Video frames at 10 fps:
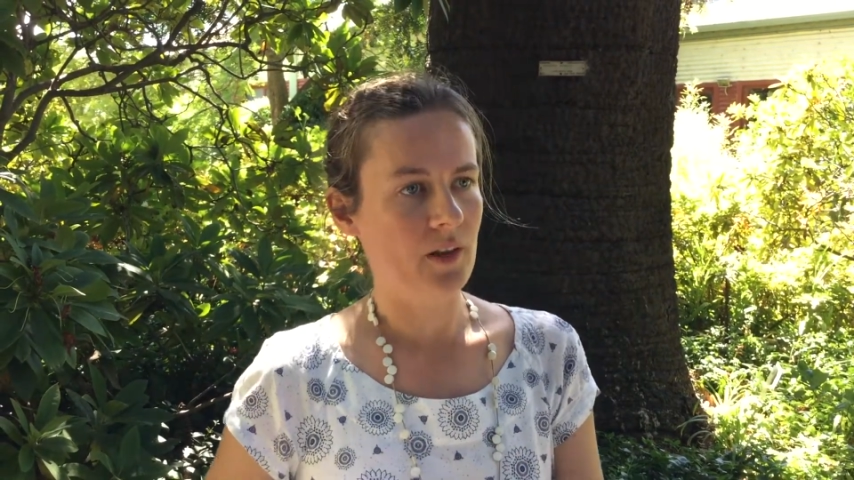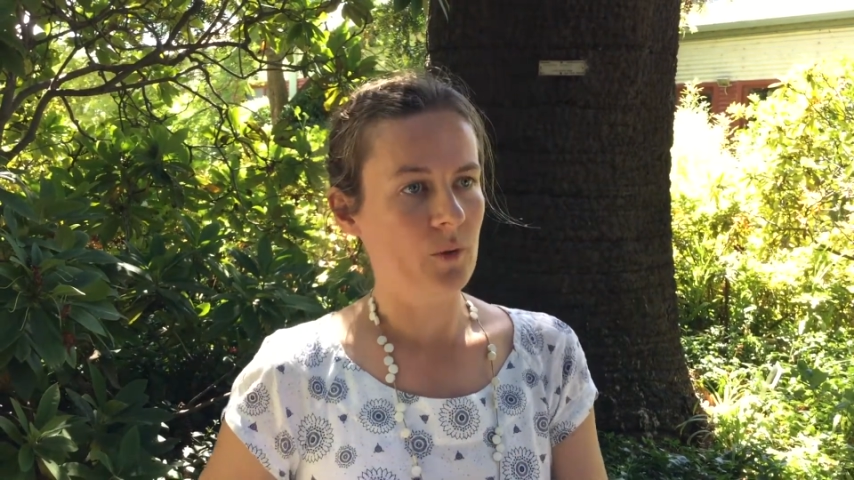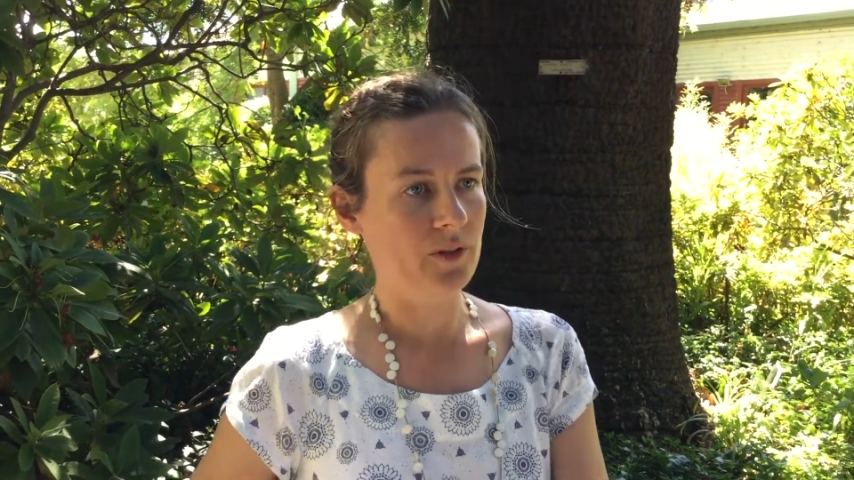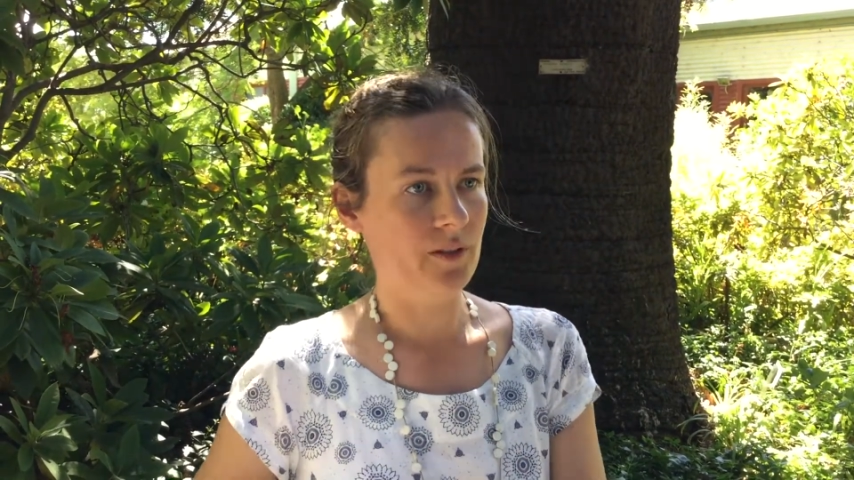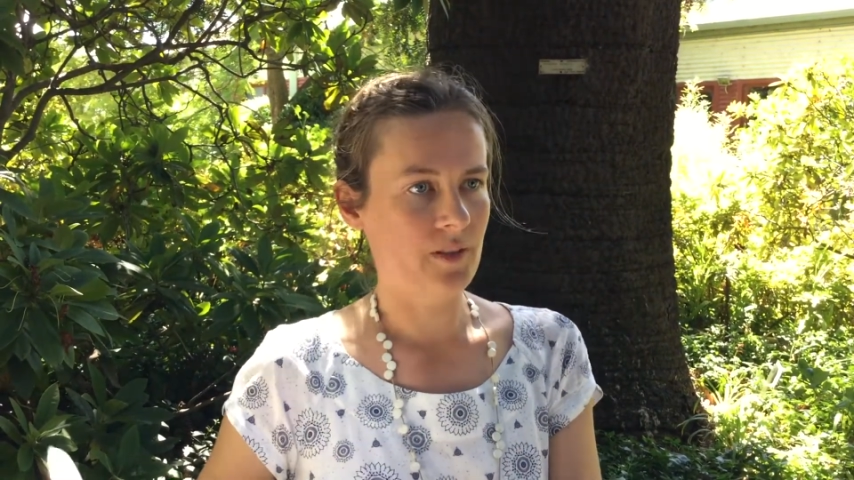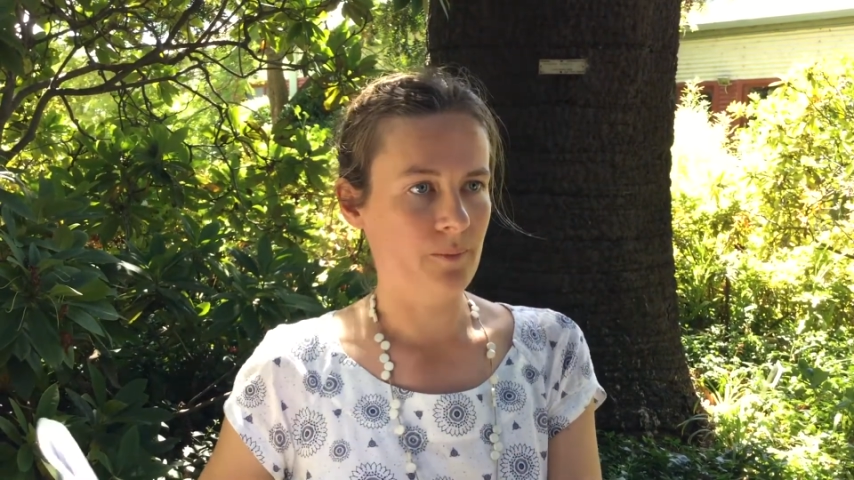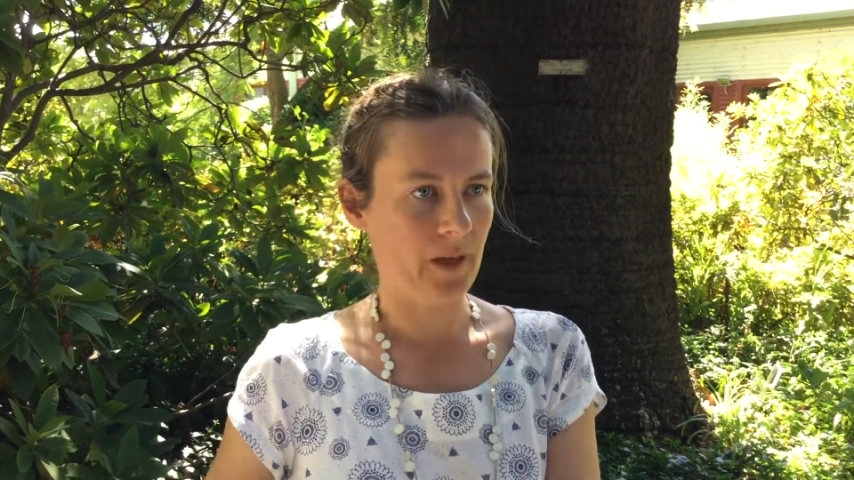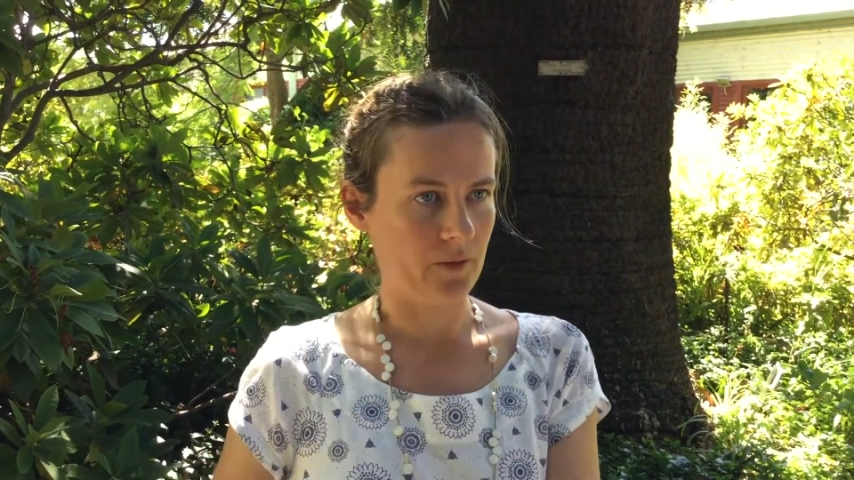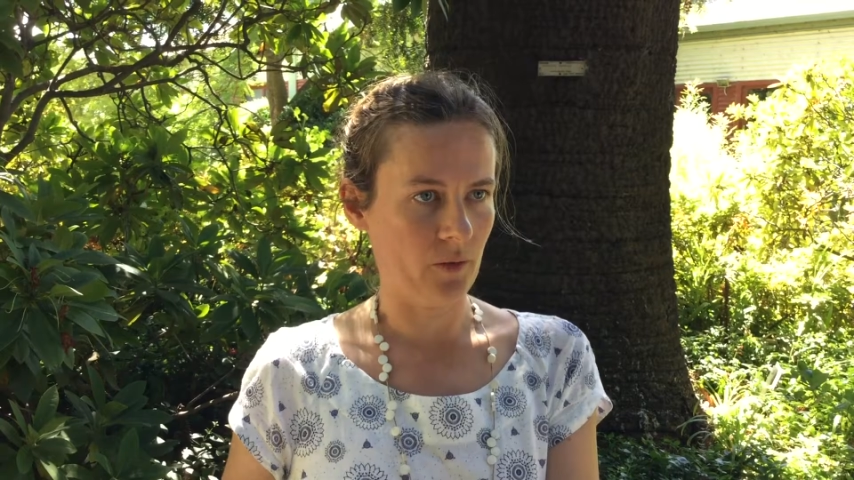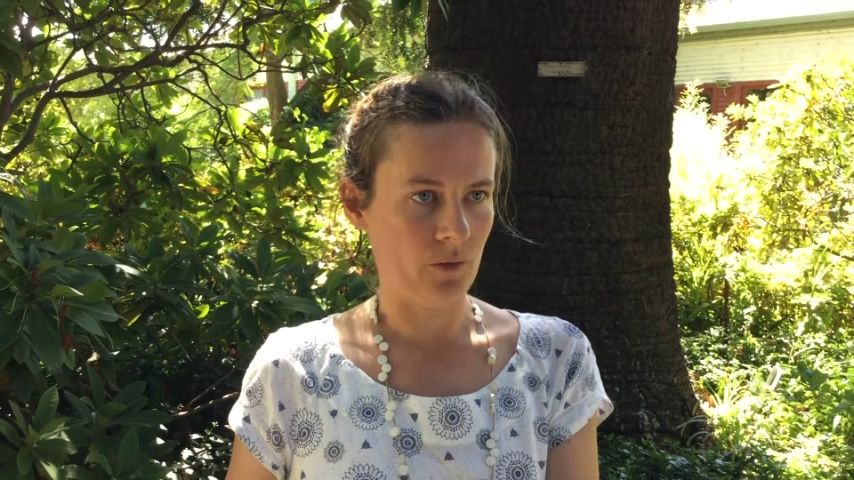then what is the
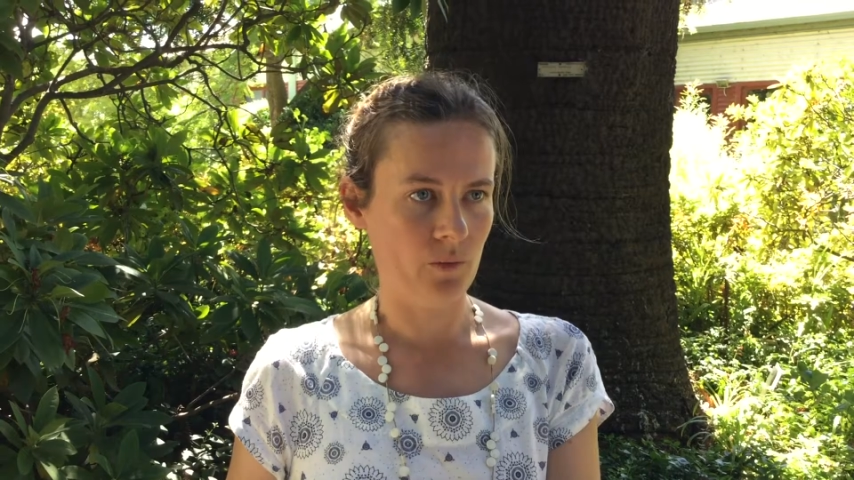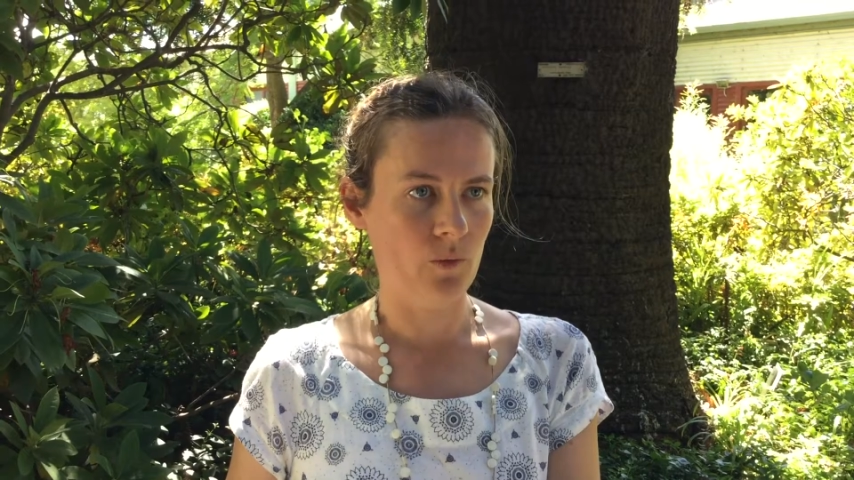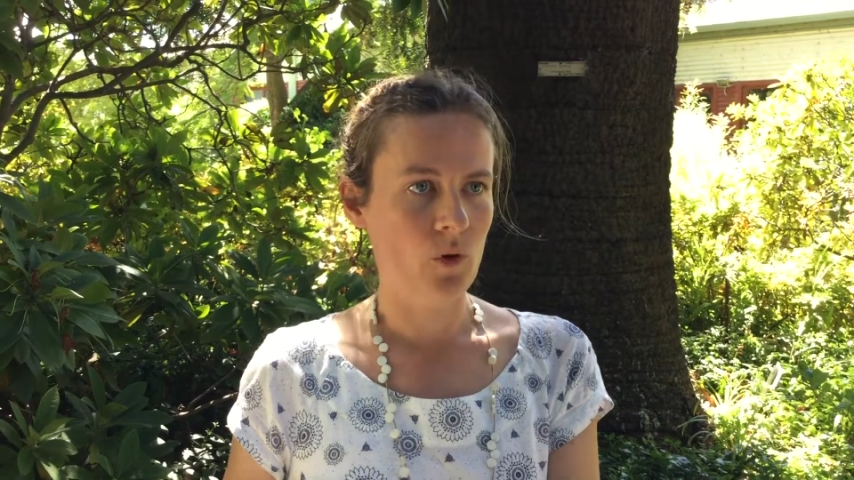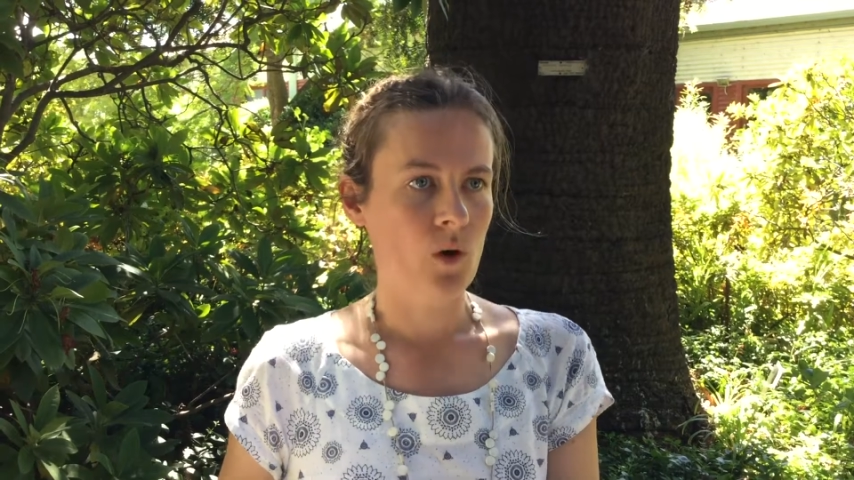impact on